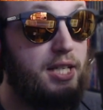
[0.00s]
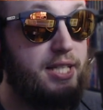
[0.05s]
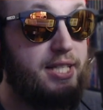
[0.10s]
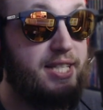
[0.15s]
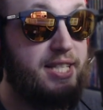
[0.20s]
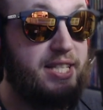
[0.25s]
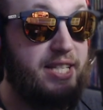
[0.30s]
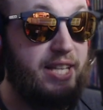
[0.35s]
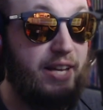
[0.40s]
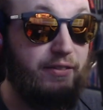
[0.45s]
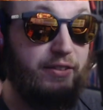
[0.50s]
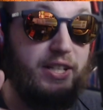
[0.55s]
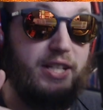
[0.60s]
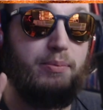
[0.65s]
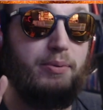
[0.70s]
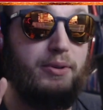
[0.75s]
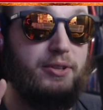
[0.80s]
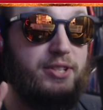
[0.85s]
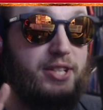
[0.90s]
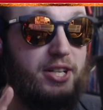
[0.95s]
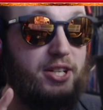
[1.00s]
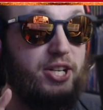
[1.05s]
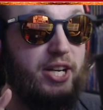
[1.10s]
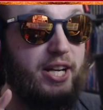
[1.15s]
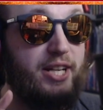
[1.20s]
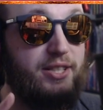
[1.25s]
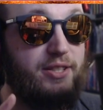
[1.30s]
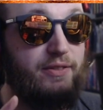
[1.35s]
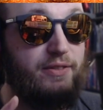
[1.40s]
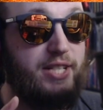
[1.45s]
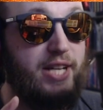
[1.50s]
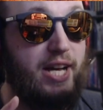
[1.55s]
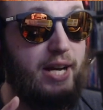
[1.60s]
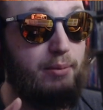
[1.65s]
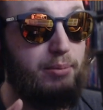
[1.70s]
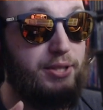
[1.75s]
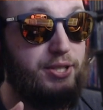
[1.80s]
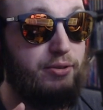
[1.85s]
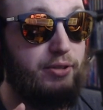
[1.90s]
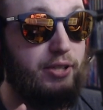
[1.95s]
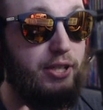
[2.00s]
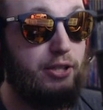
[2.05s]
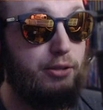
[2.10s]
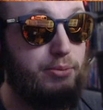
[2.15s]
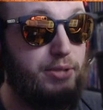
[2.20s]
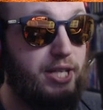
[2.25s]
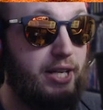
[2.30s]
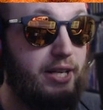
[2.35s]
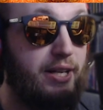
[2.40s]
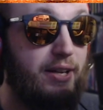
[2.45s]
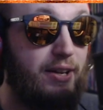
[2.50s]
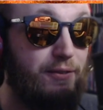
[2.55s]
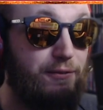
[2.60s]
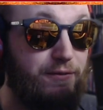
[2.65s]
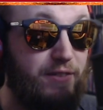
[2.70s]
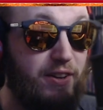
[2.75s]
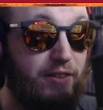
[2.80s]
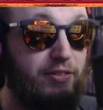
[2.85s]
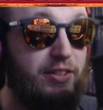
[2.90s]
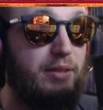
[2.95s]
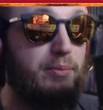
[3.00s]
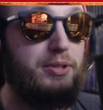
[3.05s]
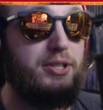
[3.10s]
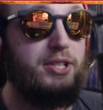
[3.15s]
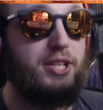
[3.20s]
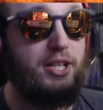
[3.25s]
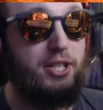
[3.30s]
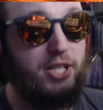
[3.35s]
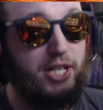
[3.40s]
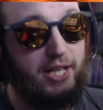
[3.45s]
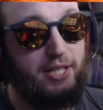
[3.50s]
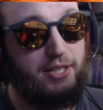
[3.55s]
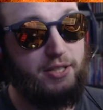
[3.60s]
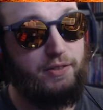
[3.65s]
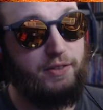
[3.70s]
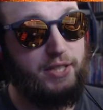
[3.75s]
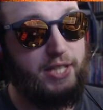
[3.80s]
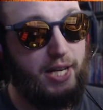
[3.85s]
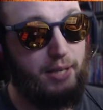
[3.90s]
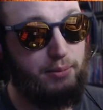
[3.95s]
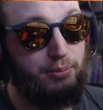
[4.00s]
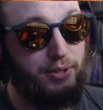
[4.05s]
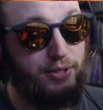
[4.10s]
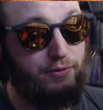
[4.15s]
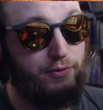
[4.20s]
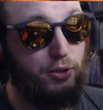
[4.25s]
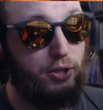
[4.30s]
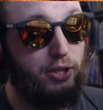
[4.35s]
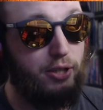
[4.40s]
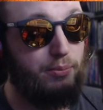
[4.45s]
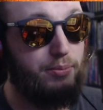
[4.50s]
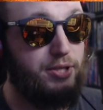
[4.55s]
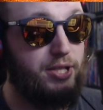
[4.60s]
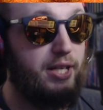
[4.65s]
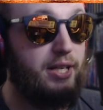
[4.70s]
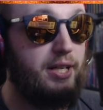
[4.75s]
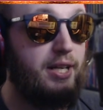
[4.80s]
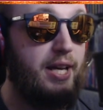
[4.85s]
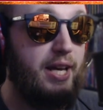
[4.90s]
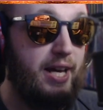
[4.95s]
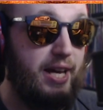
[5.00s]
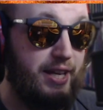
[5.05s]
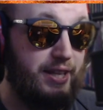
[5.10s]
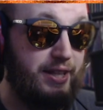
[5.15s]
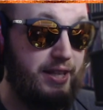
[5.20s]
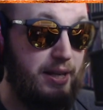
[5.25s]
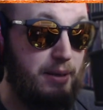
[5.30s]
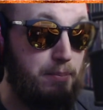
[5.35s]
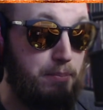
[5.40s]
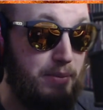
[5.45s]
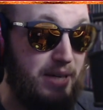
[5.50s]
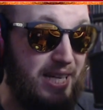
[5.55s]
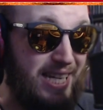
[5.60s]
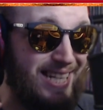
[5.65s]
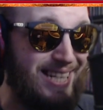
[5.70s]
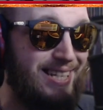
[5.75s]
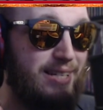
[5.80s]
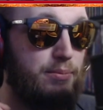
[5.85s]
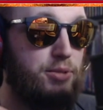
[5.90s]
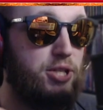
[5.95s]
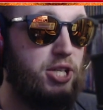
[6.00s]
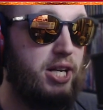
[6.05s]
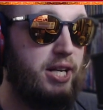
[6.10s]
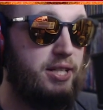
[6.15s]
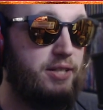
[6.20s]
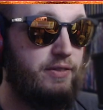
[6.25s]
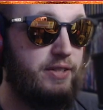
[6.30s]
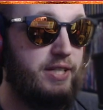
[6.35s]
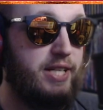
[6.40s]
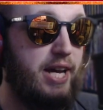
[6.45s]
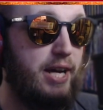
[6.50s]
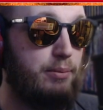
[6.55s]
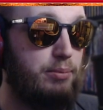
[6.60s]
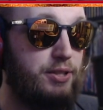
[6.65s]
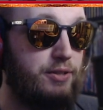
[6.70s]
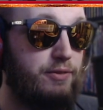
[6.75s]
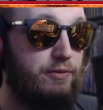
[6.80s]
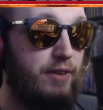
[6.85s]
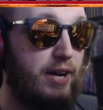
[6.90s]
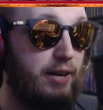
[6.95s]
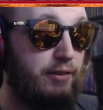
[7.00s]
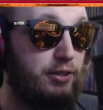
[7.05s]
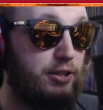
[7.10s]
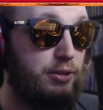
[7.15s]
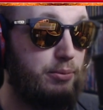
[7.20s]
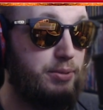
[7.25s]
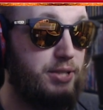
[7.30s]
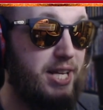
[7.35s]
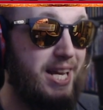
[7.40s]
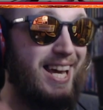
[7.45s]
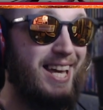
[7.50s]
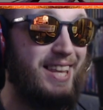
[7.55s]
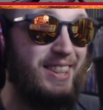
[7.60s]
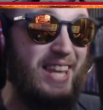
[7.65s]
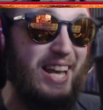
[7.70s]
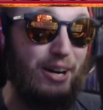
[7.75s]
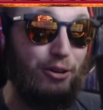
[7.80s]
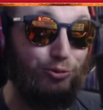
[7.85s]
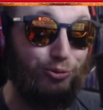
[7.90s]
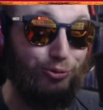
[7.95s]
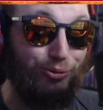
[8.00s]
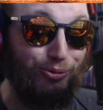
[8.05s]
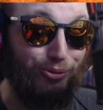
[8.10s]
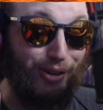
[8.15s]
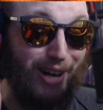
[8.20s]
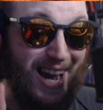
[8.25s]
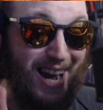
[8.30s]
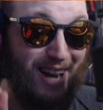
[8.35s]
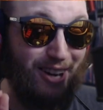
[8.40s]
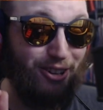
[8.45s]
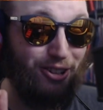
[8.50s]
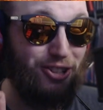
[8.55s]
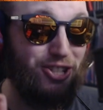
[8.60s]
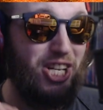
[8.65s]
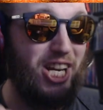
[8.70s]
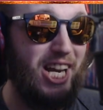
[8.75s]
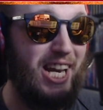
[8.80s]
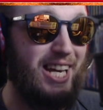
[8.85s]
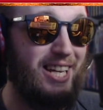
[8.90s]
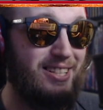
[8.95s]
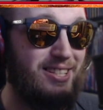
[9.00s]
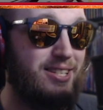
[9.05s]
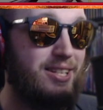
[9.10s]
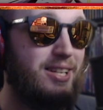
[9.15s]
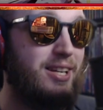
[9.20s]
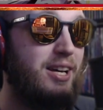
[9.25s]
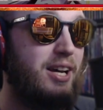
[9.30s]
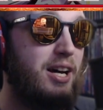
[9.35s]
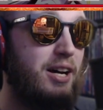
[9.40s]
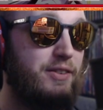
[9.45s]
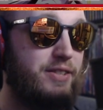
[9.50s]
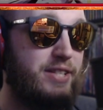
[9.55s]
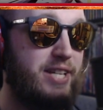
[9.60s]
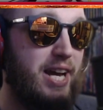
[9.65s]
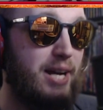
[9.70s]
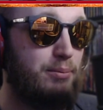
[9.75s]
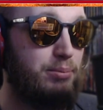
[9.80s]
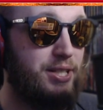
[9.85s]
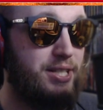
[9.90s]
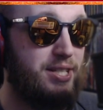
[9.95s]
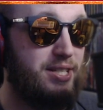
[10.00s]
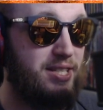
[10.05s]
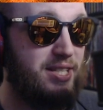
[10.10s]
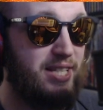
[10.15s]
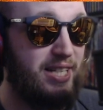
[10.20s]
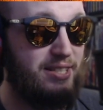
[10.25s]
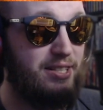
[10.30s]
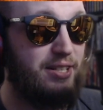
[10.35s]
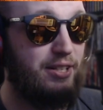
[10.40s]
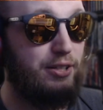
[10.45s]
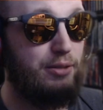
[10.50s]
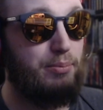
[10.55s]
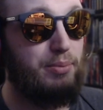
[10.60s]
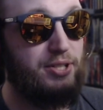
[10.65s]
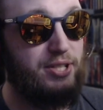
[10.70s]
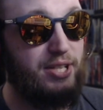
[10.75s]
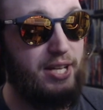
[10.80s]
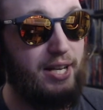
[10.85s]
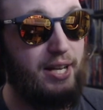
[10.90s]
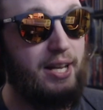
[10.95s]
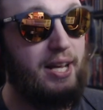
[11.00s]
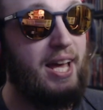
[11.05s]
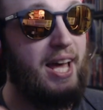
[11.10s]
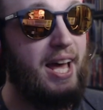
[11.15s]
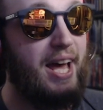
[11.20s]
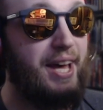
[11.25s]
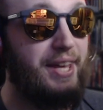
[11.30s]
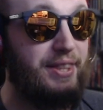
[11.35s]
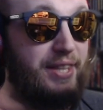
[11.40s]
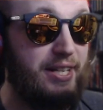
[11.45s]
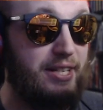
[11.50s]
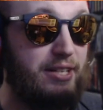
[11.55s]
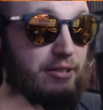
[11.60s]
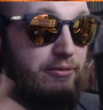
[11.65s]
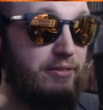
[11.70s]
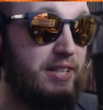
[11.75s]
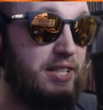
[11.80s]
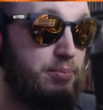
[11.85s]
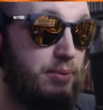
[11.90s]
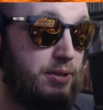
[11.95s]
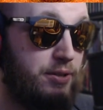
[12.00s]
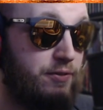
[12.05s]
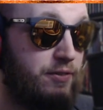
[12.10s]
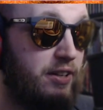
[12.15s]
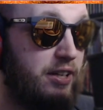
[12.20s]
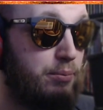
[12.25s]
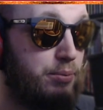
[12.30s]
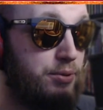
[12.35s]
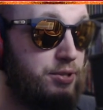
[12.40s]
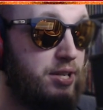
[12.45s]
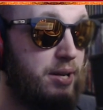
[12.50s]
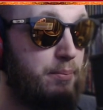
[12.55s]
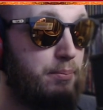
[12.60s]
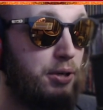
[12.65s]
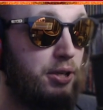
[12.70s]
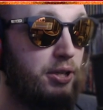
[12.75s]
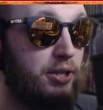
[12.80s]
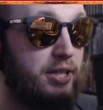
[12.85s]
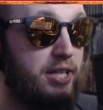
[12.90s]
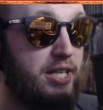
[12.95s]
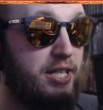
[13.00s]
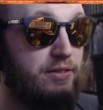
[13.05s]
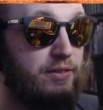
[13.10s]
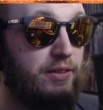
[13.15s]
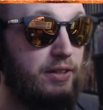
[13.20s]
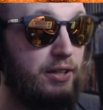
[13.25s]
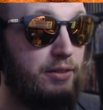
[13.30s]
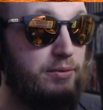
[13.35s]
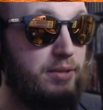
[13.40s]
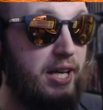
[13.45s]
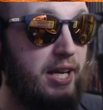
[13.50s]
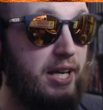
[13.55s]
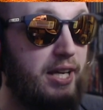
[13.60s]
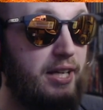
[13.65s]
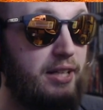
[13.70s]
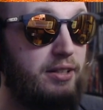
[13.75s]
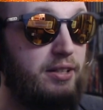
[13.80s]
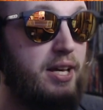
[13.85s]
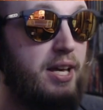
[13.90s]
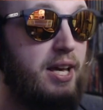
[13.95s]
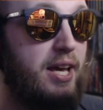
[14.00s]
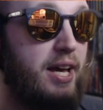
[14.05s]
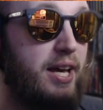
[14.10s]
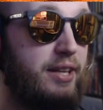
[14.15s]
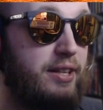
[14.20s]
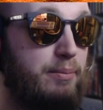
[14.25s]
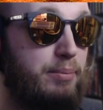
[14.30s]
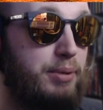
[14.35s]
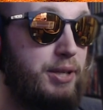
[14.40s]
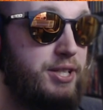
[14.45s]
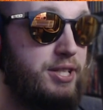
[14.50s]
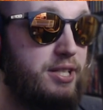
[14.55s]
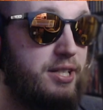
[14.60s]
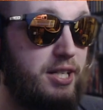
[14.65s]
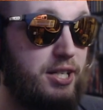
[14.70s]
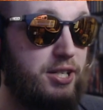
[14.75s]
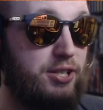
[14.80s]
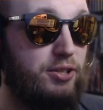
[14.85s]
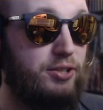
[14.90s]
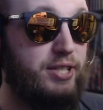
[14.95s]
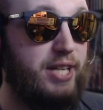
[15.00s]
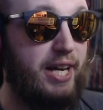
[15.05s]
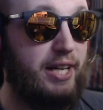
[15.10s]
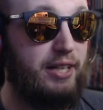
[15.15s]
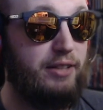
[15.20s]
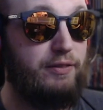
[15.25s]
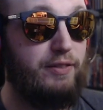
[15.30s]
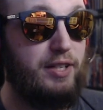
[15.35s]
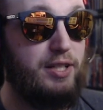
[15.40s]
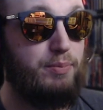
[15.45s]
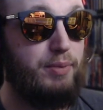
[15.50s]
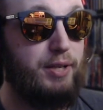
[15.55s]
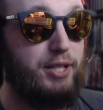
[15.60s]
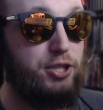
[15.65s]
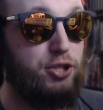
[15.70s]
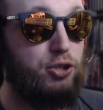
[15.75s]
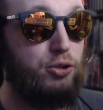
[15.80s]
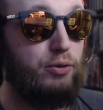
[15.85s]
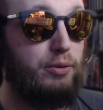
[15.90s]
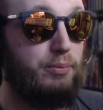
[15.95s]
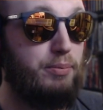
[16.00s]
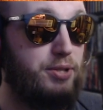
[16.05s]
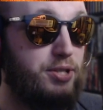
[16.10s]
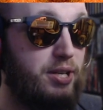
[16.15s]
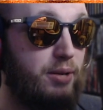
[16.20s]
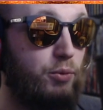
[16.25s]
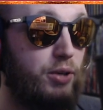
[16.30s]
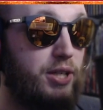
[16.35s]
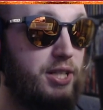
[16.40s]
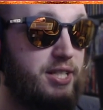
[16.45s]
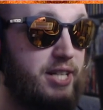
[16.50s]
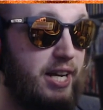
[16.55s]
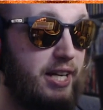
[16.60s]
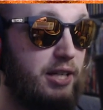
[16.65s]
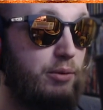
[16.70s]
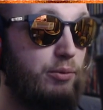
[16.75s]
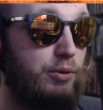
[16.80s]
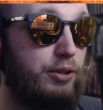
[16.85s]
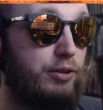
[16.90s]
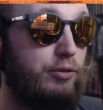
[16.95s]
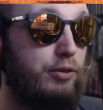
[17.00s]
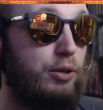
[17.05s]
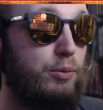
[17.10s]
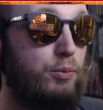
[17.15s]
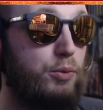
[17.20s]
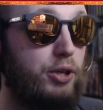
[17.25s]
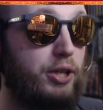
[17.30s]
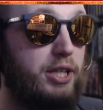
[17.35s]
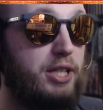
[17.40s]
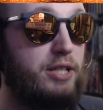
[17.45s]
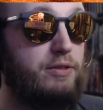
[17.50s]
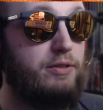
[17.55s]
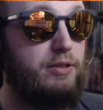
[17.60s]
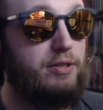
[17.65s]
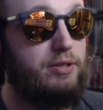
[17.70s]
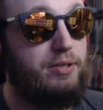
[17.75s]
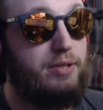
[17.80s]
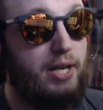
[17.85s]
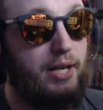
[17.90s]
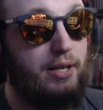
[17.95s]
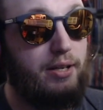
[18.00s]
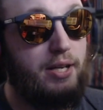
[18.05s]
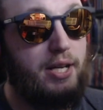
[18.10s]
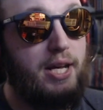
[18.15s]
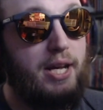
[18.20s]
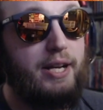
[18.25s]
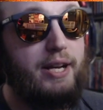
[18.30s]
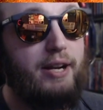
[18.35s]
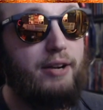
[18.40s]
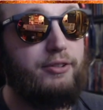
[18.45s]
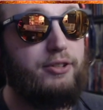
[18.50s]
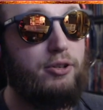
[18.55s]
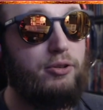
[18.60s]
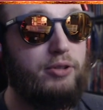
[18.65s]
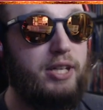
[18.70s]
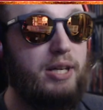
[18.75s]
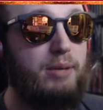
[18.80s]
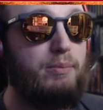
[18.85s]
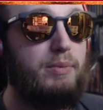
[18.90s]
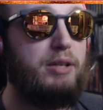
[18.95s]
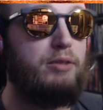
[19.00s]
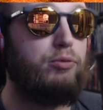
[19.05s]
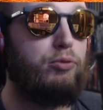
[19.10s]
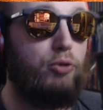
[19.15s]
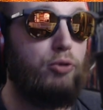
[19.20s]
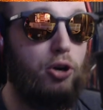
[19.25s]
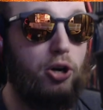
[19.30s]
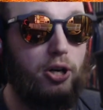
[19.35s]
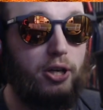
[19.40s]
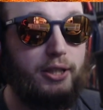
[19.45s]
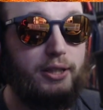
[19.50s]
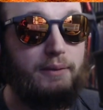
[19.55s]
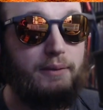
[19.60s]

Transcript: 70% chance of attack plus 300%. 50% chance of attack plus 400%. And then medium chance of attack plus 500%. And then a rare chance of attack plus 600%. And then defense plus 50% per key sphere obtained. And then plus an additional attack and defense plus 200% when attacking with 3 or more key spheres attained. Now, don't get me wrong.